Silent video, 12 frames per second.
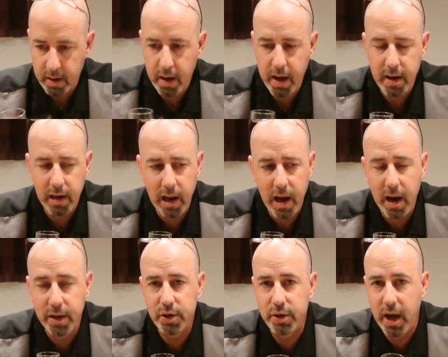And
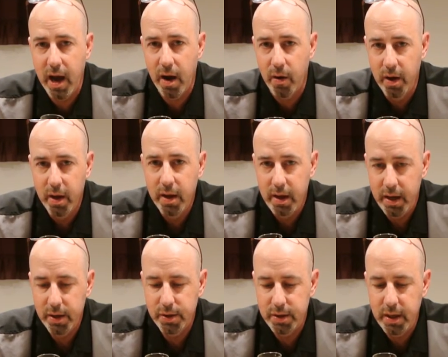Lyon style
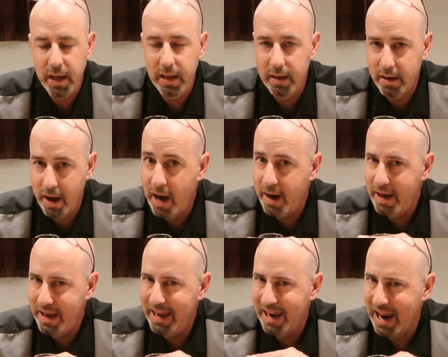is kind of
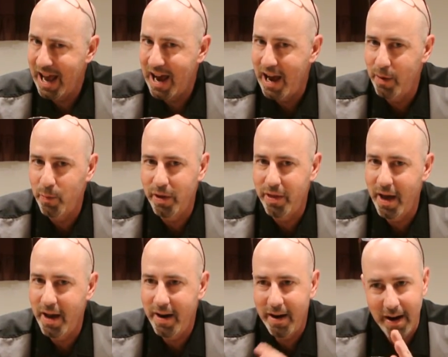in line with
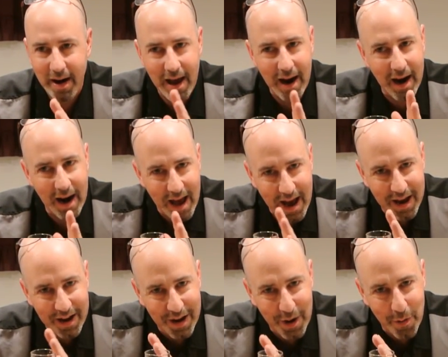that. Not
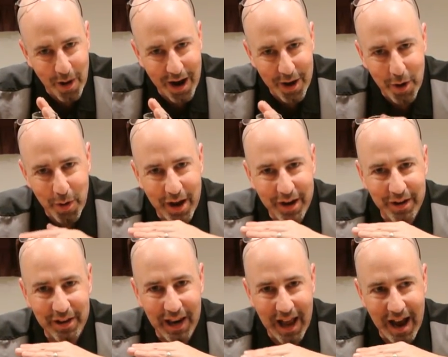Lyon, Lyon,
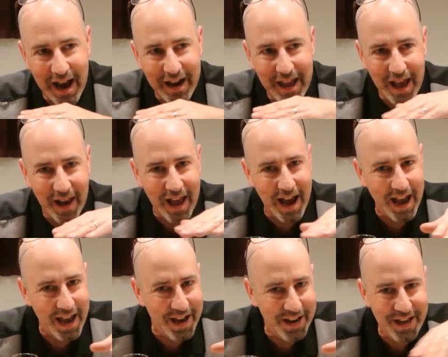Lyon,
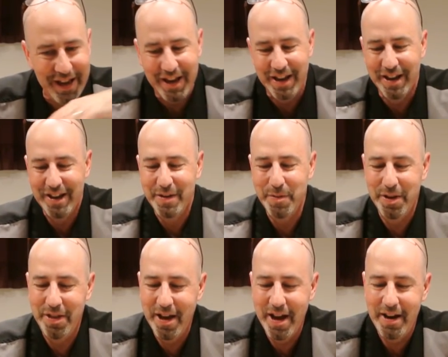Line
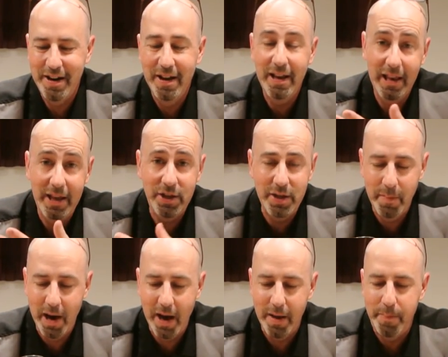with that. At least in
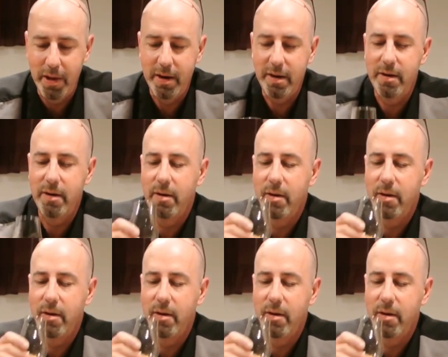my opinion.